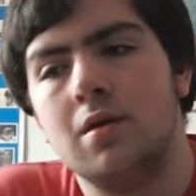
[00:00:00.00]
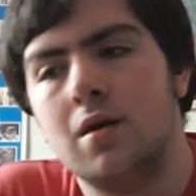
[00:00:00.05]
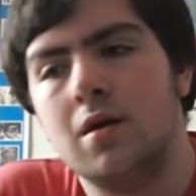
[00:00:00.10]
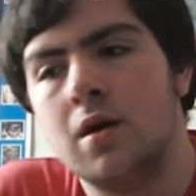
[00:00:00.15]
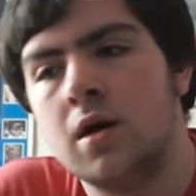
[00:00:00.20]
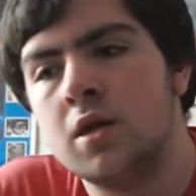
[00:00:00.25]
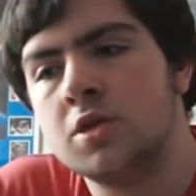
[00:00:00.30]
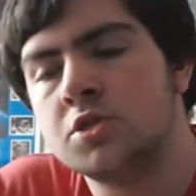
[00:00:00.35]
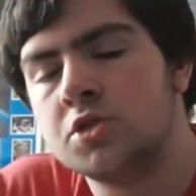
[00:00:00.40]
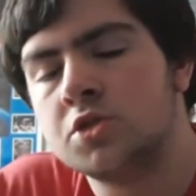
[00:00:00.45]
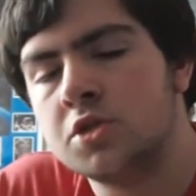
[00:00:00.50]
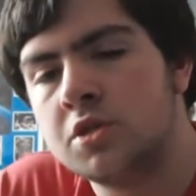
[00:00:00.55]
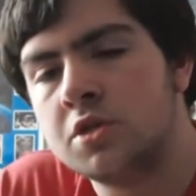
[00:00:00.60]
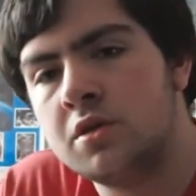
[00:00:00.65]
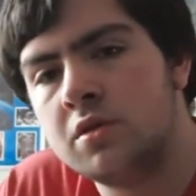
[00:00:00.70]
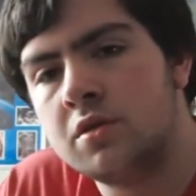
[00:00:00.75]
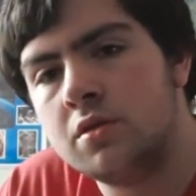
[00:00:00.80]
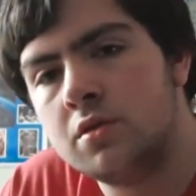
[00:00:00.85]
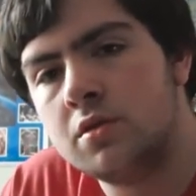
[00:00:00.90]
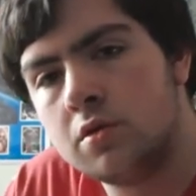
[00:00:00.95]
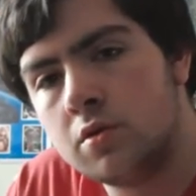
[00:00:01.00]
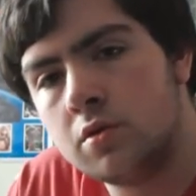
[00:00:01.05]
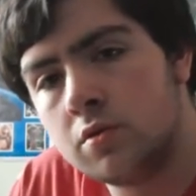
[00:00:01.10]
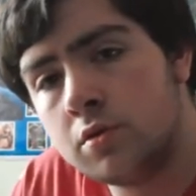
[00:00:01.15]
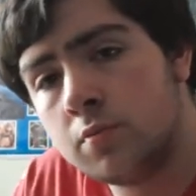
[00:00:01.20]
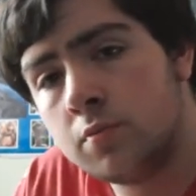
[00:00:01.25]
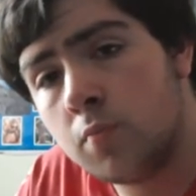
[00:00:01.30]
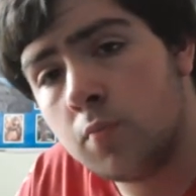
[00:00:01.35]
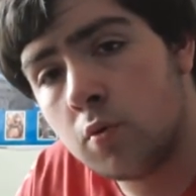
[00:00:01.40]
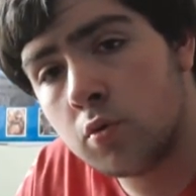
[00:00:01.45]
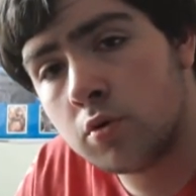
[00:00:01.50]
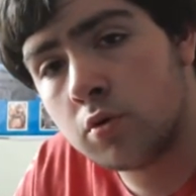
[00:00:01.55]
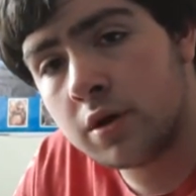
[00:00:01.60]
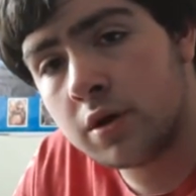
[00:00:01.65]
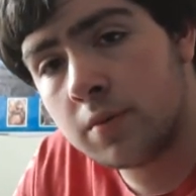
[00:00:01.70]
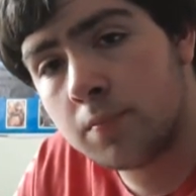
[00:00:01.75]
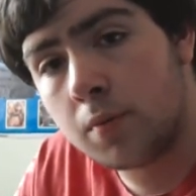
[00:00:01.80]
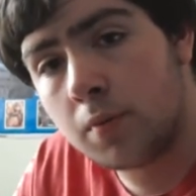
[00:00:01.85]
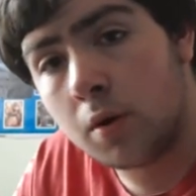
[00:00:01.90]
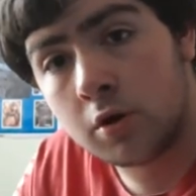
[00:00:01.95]
Honestly, the only
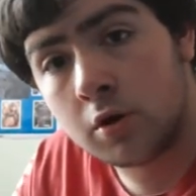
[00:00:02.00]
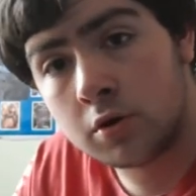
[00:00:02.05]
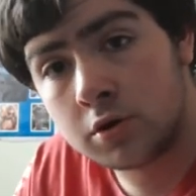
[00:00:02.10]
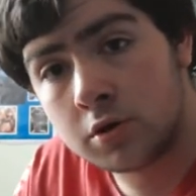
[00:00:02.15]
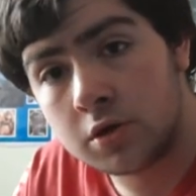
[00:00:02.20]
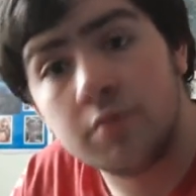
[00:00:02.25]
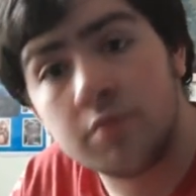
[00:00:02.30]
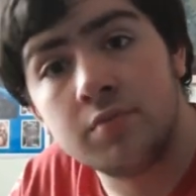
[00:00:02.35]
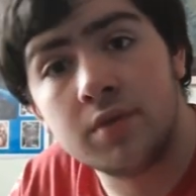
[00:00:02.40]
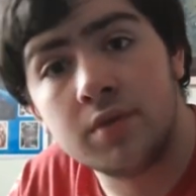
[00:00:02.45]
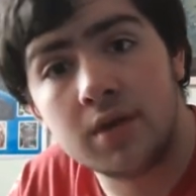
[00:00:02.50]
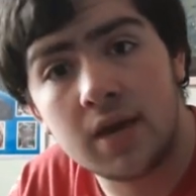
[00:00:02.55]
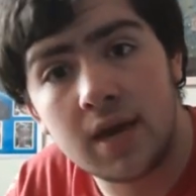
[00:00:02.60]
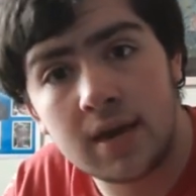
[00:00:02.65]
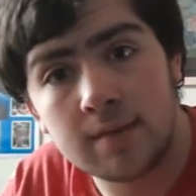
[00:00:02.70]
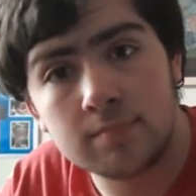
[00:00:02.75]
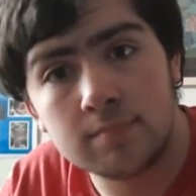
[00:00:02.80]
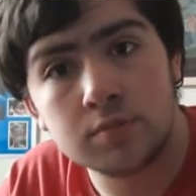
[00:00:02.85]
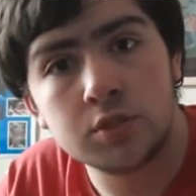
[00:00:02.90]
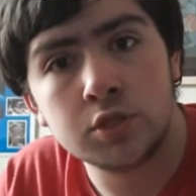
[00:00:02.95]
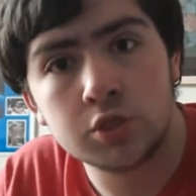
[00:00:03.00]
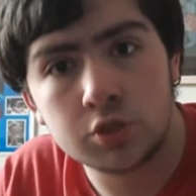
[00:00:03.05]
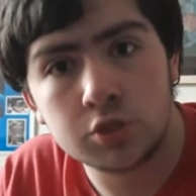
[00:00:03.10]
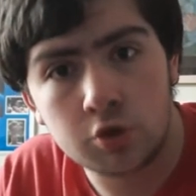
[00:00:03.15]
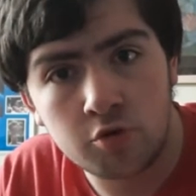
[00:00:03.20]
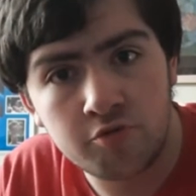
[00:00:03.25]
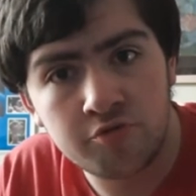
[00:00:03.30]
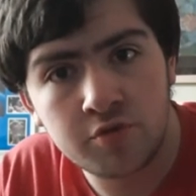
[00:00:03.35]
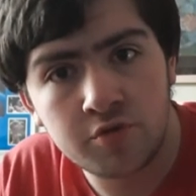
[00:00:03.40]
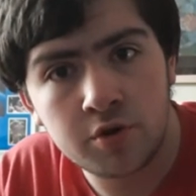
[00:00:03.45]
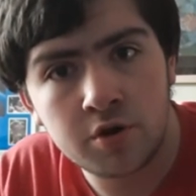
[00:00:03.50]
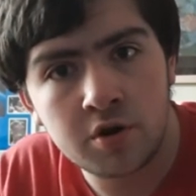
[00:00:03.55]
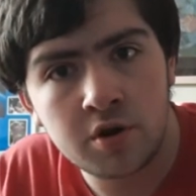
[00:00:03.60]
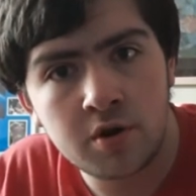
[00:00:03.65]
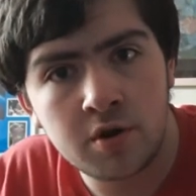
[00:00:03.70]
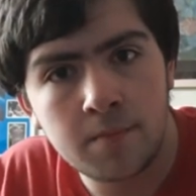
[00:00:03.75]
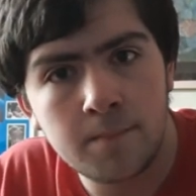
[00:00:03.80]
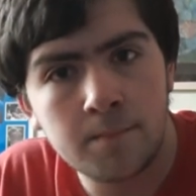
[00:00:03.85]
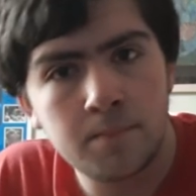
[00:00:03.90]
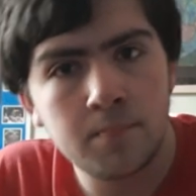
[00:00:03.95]
boring part of the game so far
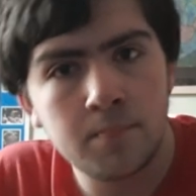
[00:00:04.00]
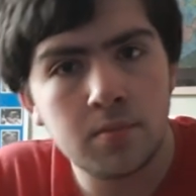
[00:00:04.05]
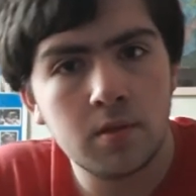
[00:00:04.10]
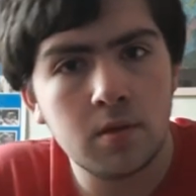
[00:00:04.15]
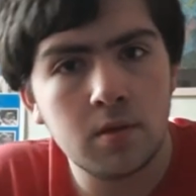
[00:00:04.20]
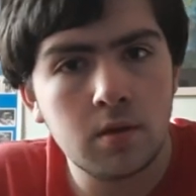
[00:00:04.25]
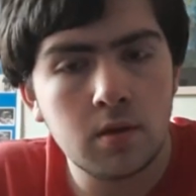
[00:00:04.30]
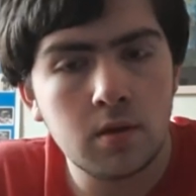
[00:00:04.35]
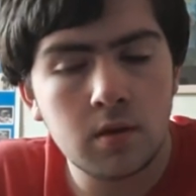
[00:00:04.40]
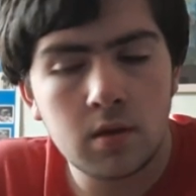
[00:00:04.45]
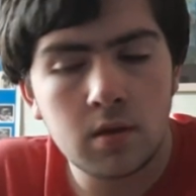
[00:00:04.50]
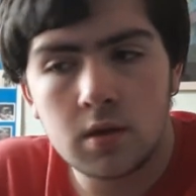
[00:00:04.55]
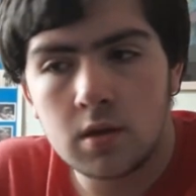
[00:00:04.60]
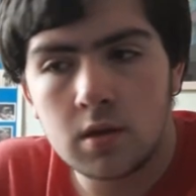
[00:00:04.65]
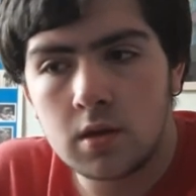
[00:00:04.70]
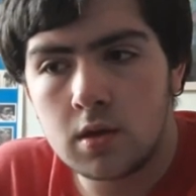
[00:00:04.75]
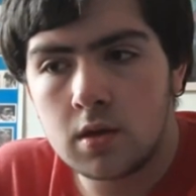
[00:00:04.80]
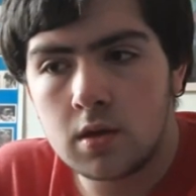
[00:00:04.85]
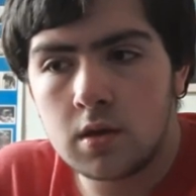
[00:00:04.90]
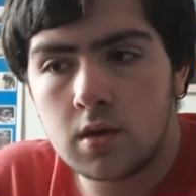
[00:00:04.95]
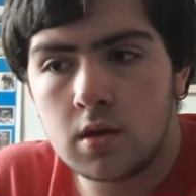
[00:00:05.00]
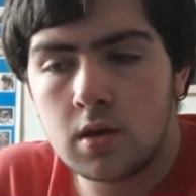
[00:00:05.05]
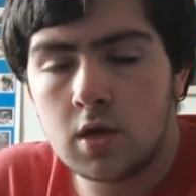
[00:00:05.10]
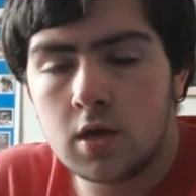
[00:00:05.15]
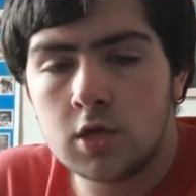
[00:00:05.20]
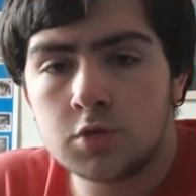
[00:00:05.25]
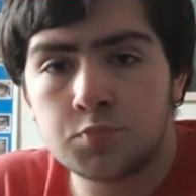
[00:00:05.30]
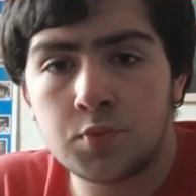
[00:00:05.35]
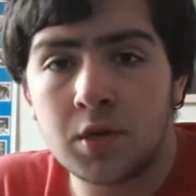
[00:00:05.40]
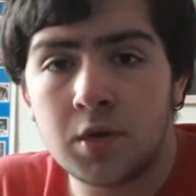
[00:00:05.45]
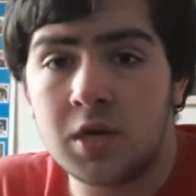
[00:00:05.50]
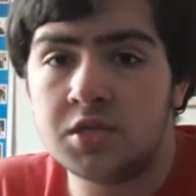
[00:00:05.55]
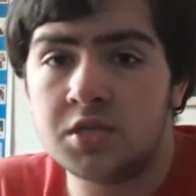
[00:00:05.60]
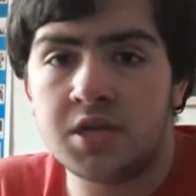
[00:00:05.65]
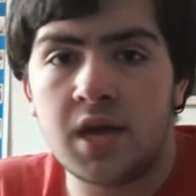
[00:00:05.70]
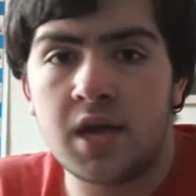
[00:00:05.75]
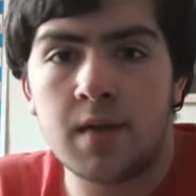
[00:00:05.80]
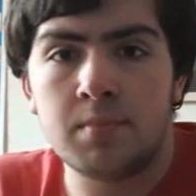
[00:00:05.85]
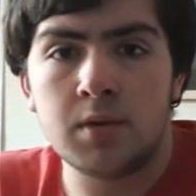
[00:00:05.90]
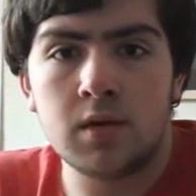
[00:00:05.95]
is playing as
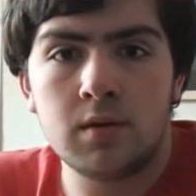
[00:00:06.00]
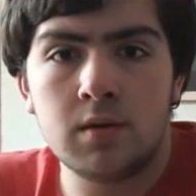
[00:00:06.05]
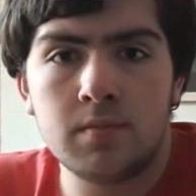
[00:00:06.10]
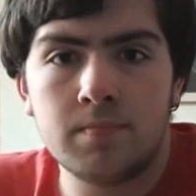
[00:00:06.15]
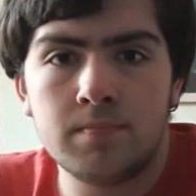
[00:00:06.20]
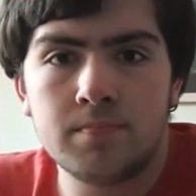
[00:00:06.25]
Abby.